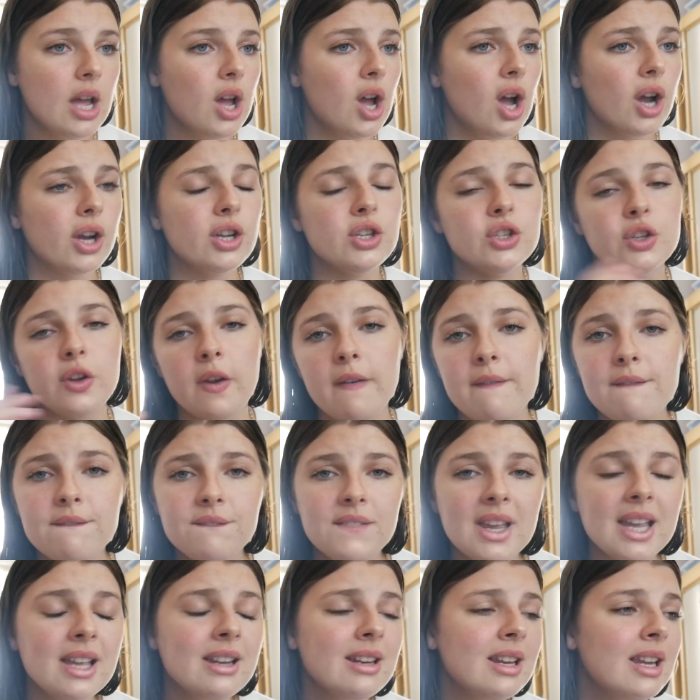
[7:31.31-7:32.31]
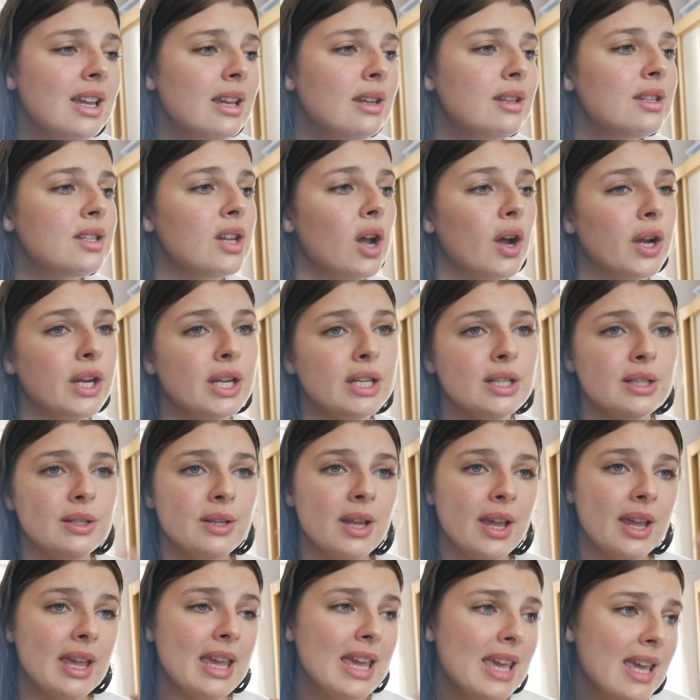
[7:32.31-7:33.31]
I can do fitness, I can
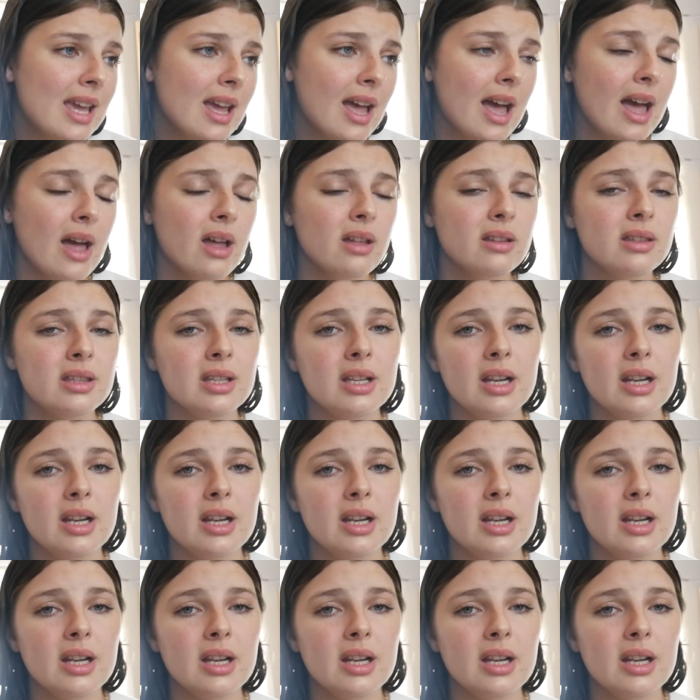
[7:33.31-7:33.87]
eat health.